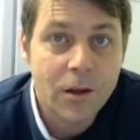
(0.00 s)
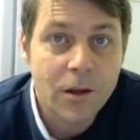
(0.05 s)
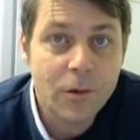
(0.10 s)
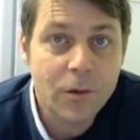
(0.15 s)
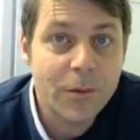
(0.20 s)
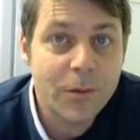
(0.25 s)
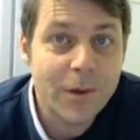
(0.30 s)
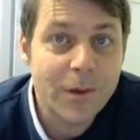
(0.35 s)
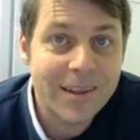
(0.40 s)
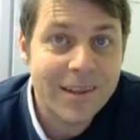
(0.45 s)

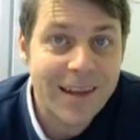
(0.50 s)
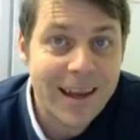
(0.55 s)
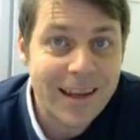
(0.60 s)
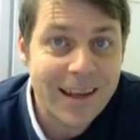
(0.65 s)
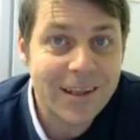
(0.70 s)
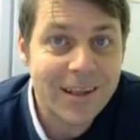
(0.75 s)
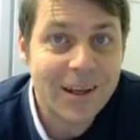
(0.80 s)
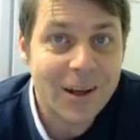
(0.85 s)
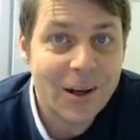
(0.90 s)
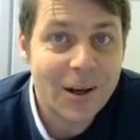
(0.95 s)
if we
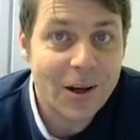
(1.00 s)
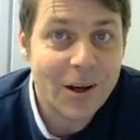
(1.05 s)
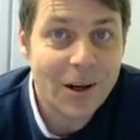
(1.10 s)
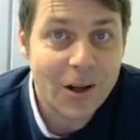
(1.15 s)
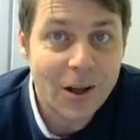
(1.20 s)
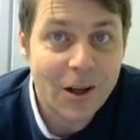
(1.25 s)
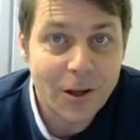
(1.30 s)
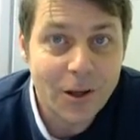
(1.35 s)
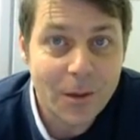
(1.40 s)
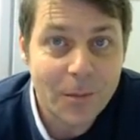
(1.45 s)
take
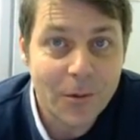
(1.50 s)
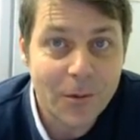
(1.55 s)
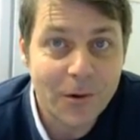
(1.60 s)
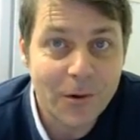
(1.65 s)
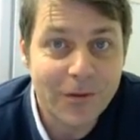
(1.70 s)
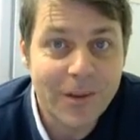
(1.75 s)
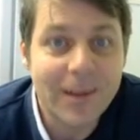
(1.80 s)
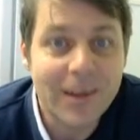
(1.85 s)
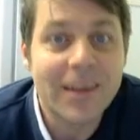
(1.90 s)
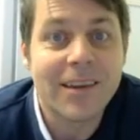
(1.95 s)
a number
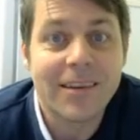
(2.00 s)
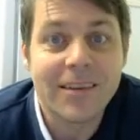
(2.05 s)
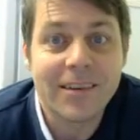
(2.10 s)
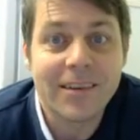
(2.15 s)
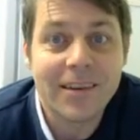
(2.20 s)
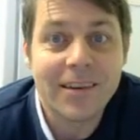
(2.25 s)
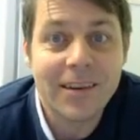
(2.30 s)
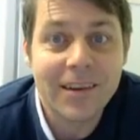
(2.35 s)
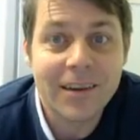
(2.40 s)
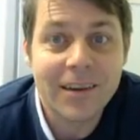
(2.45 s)
of
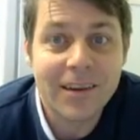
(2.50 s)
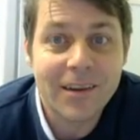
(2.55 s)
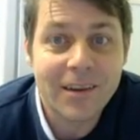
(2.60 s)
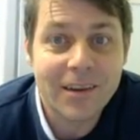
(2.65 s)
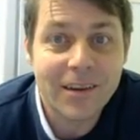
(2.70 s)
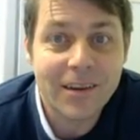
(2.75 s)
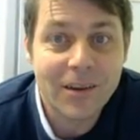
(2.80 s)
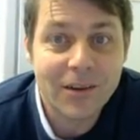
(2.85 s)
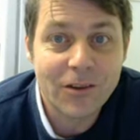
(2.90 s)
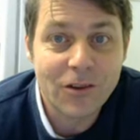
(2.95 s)
these
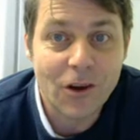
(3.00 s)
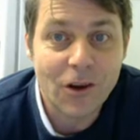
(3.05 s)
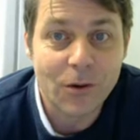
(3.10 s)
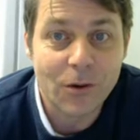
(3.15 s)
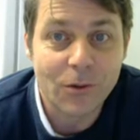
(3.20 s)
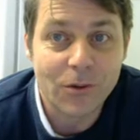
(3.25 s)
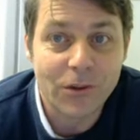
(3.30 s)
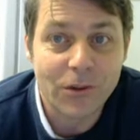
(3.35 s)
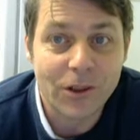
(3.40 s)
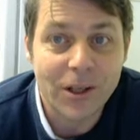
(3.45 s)

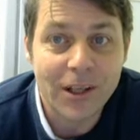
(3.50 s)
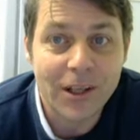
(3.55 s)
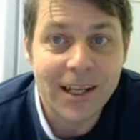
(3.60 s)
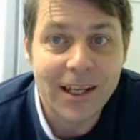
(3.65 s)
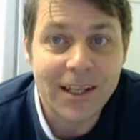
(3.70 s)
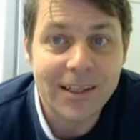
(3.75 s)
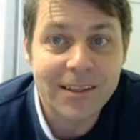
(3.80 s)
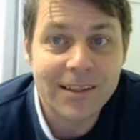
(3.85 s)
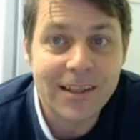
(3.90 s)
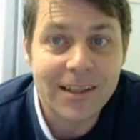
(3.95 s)
toggle
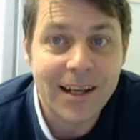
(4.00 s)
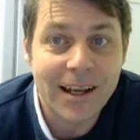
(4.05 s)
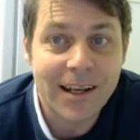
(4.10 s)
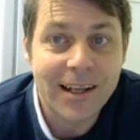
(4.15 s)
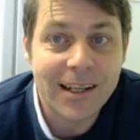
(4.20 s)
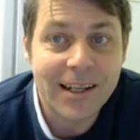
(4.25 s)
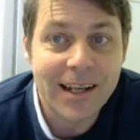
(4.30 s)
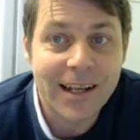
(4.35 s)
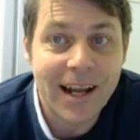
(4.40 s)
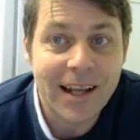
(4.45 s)
circuits
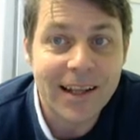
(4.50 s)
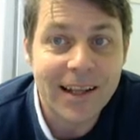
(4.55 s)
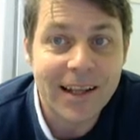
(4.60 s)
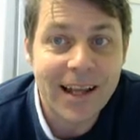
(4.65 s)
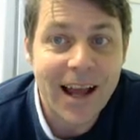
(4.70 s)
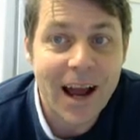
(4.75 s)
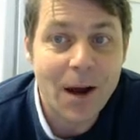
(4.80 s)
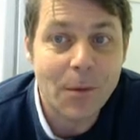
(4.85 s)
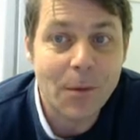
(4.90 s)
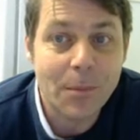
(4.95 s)
and connect
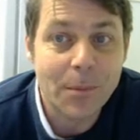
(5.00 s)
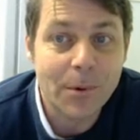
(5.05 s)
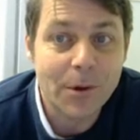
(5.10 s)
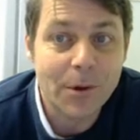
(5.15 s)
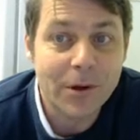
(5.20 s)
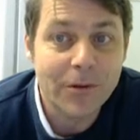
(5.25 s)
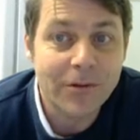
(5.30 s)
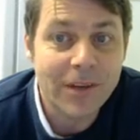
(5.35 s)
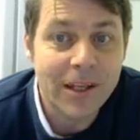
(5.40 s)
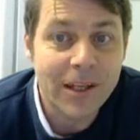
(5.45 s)
the
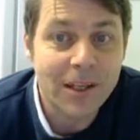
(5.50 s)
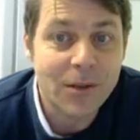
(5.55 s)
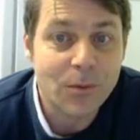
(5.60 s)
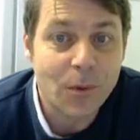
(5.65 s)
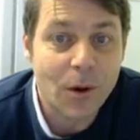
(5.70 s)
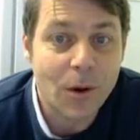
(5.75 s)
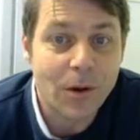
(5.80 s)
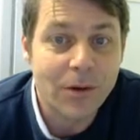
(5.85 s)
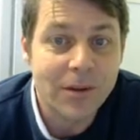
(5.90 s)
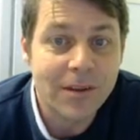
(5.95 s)
output of
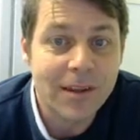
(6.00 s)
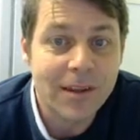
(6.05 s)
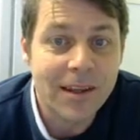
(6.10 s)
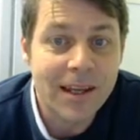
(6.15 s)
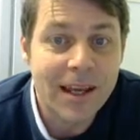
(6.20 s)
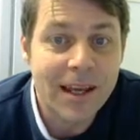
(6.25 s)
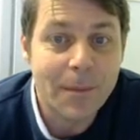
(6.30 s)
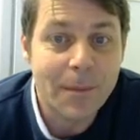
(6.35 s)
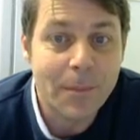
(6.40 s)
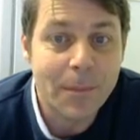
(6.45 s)
each one to
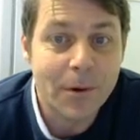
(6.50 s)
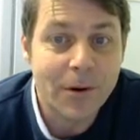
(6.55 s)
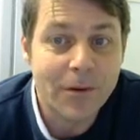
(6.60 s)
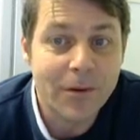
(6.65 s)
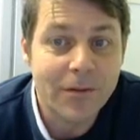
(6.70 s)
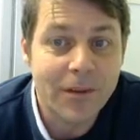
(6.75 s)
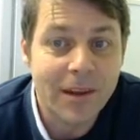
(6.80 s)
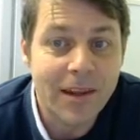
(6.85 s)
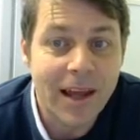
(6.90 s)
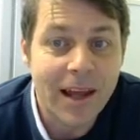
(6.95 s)
the input
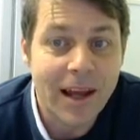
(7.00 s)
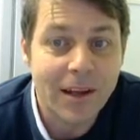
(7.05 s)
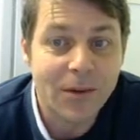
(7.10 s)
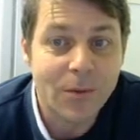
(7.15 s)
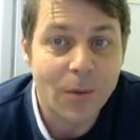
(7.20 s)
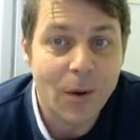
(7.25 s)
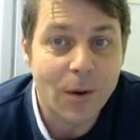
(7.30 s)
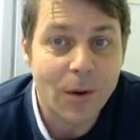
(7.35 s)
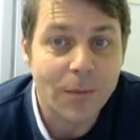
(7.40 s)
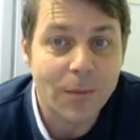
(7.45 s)
of the
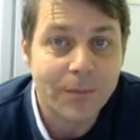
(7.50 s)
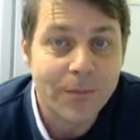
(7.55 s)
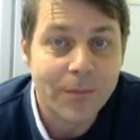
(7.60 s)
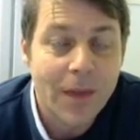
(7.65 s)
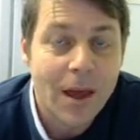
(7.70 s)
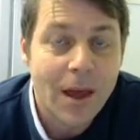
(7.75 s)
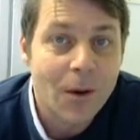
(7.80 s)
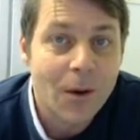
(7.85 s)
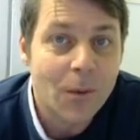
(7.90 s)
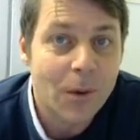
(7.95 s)
next one
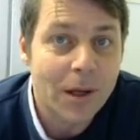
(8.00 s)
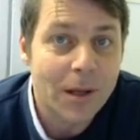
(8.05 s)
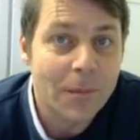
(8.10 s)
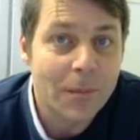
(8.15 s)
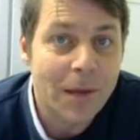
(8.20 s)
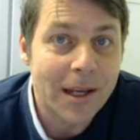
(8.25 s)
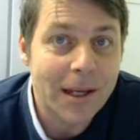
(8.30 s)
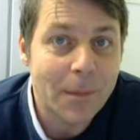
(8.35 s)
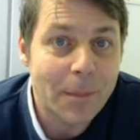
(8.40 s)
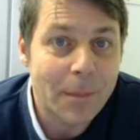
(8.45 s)
we
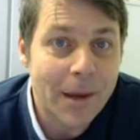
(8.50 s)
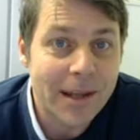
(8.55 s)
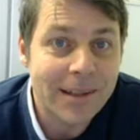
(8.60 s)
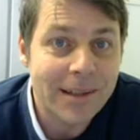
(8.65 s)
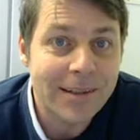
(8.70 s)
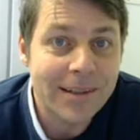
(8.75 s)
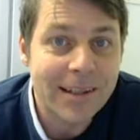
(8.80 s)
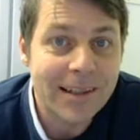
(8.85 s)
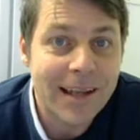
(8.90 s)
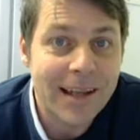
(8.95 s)
can make a
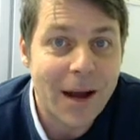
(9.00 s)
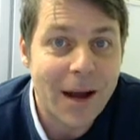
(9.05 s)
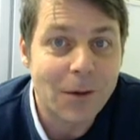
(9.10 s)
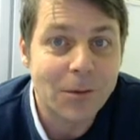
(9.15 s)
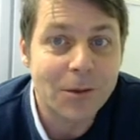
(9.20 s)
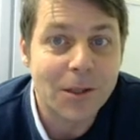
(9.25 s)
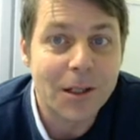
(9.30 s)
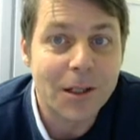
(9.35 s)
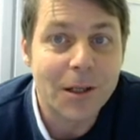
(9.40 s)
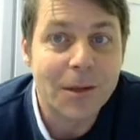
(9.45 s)
basic
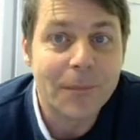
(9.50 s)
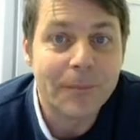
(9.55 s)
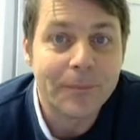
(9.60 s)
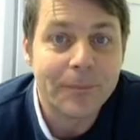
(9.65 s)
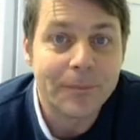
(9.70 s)
counter